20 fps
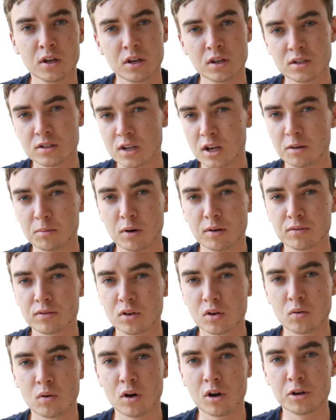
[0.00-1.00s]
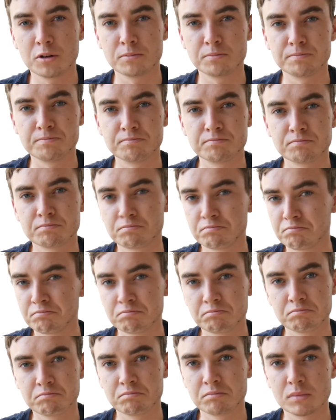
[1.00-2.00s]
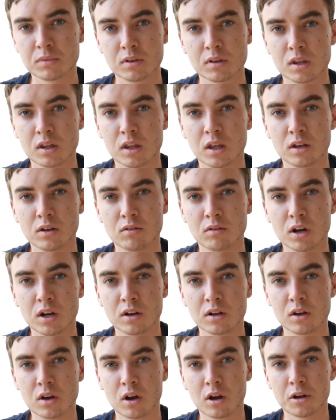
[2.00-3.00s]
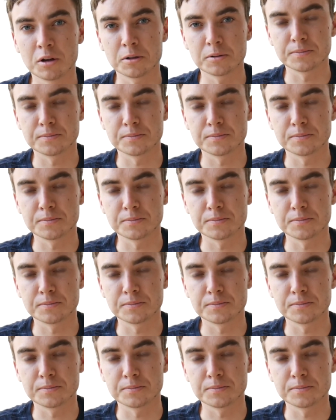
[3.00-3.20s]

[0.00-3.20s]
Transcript: Send them off the quote, then you're ready to go.